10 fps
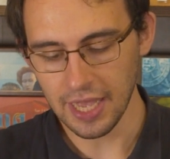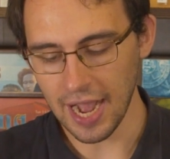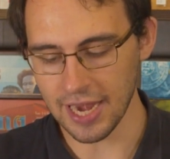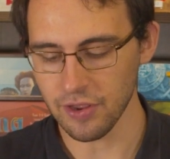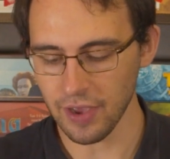
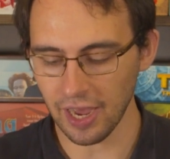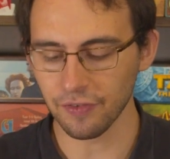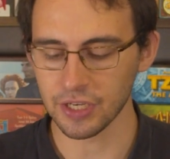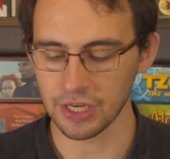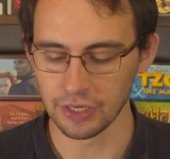and you
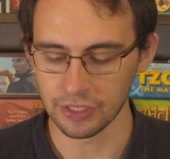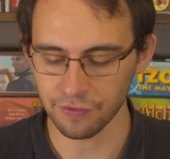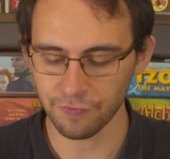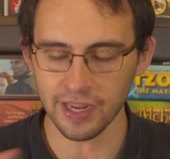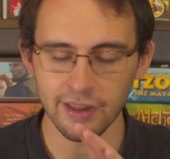have to
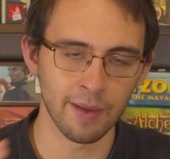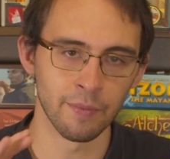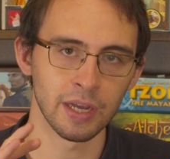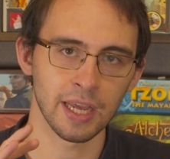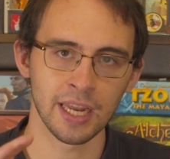defeat them
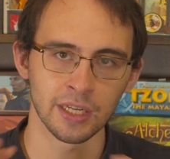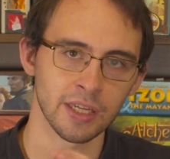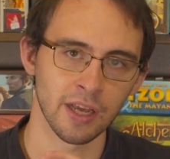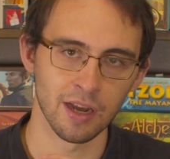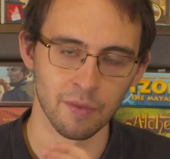in
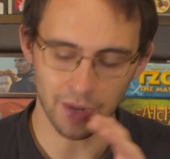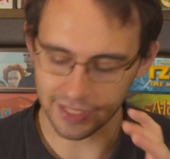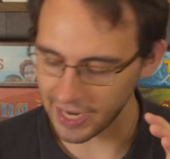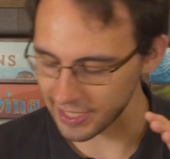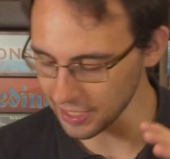turn by
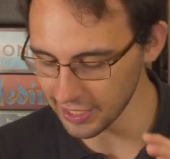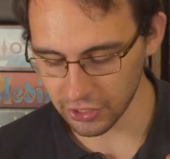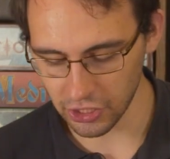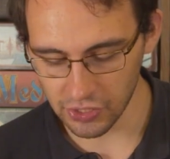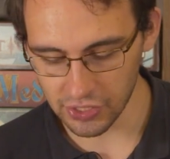tactically
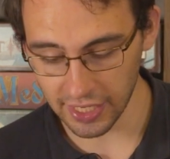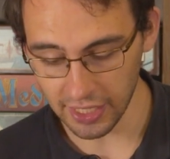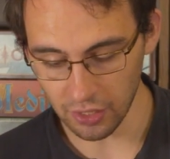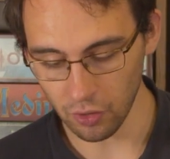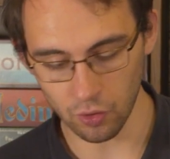
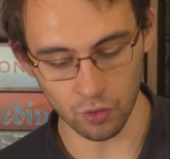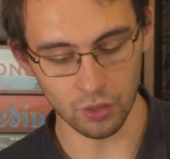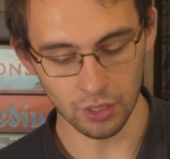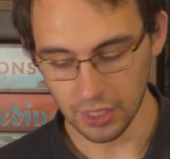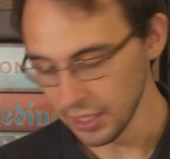choosing or